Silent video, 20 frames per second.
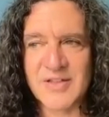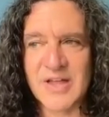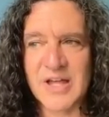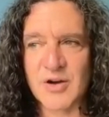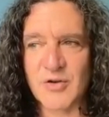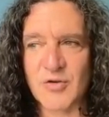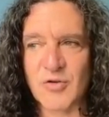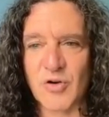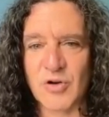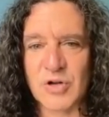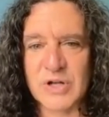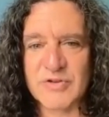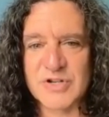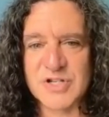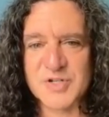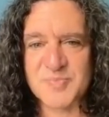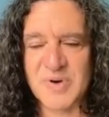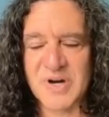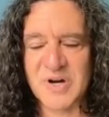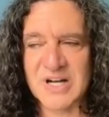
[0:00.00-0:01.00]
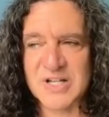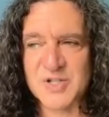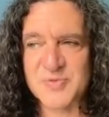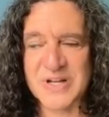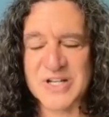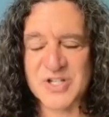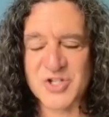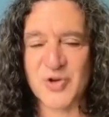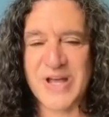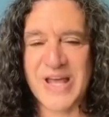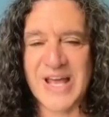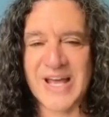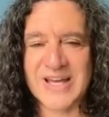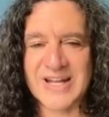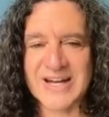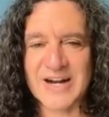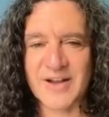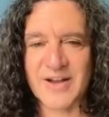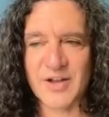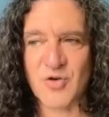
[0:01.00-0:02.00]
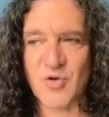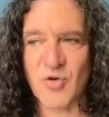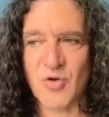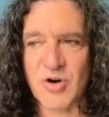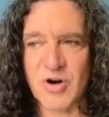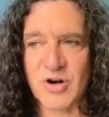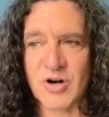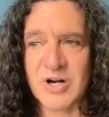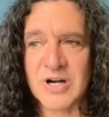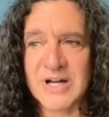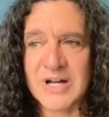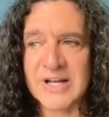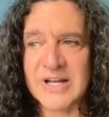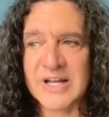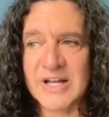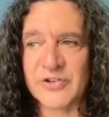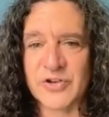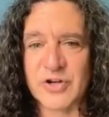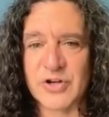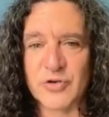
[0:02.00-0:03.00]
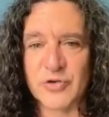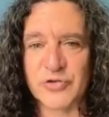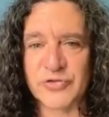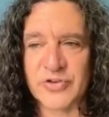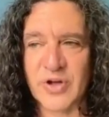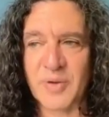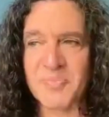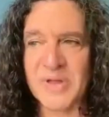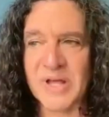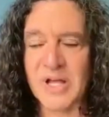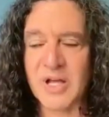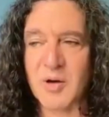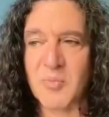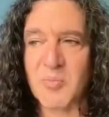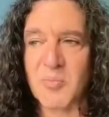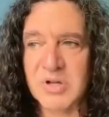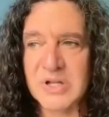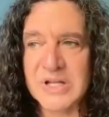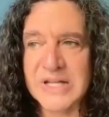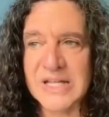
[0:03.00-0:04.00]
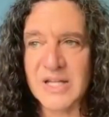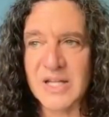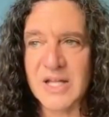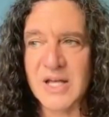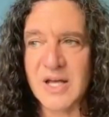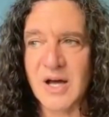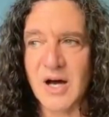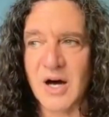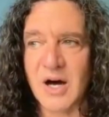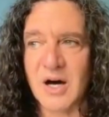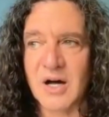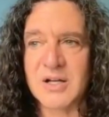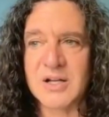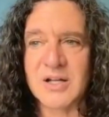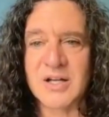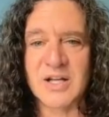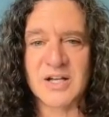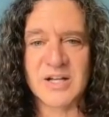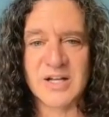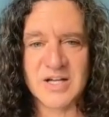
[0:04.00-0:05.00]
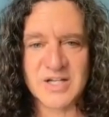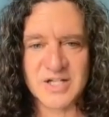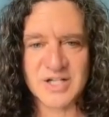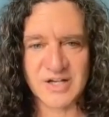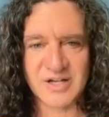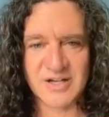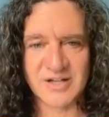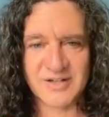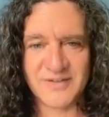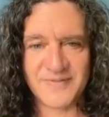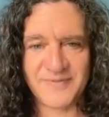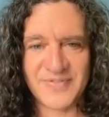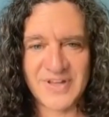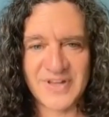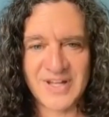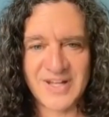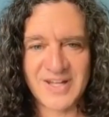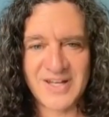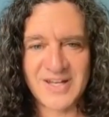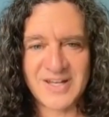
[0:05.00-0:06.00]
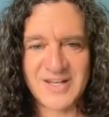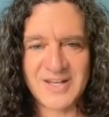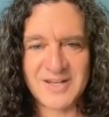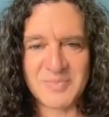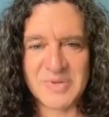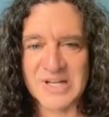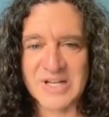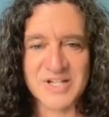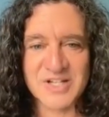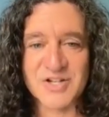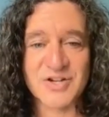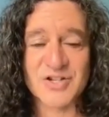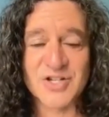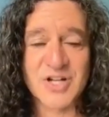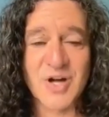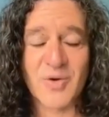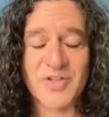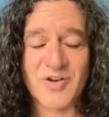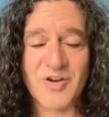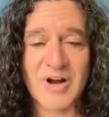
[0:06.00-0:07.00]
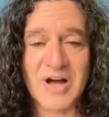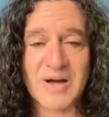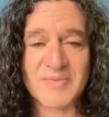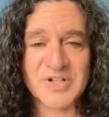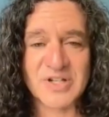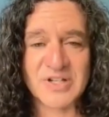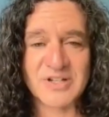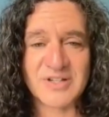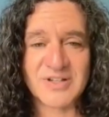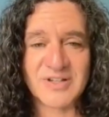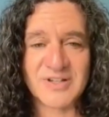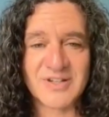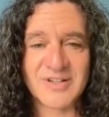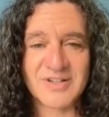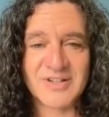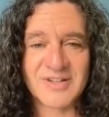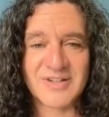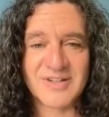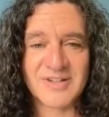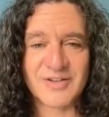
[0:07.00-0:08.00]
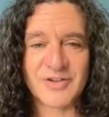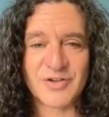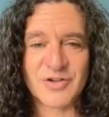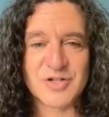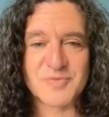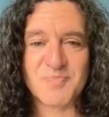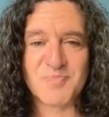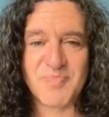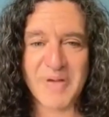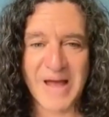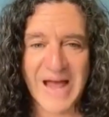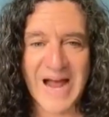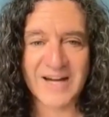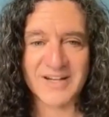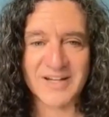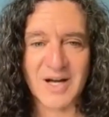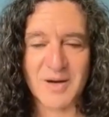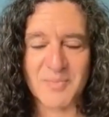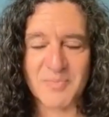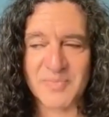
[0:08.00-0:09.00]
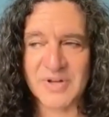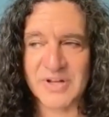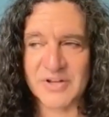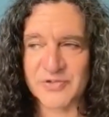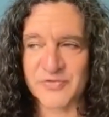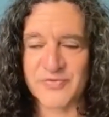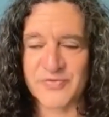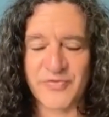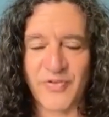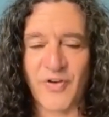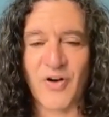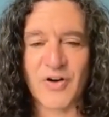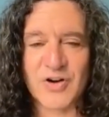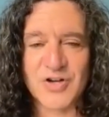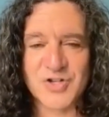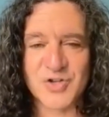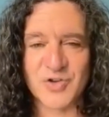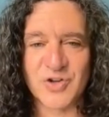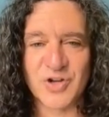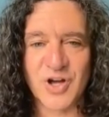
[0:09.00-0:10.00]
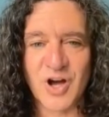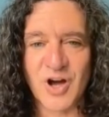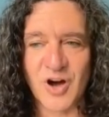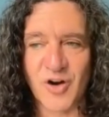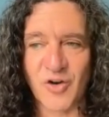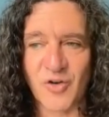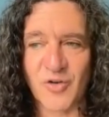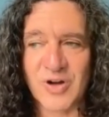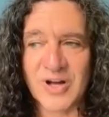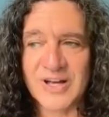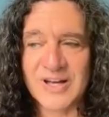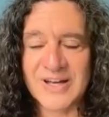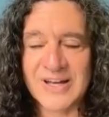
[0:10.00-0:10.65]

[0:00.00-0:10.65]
that your only response, because you can't get out of the corner, is to do something completely unconditioned because mm-hmm. there's no other option. You're just mm-hmm. backed up as far as you can go.